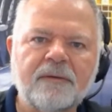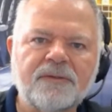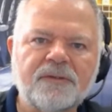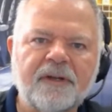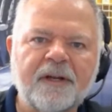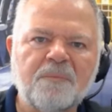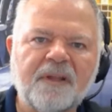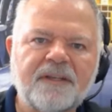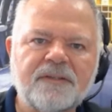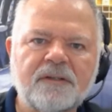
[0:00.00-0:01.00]
Those are
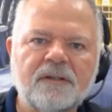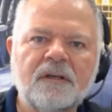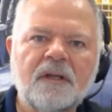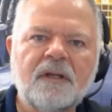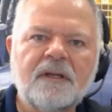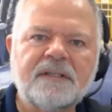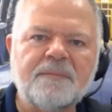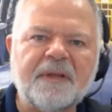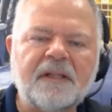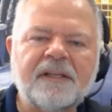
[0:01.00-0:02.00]
airplanes that are
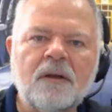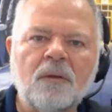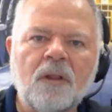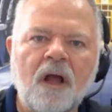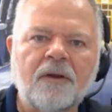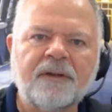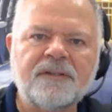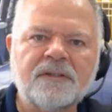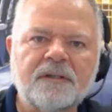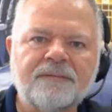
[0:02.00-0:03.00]
typically no longer
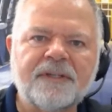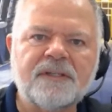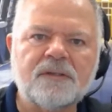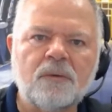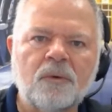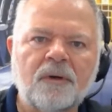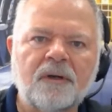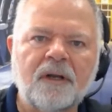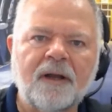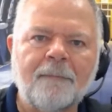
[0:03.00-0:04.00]
in service, or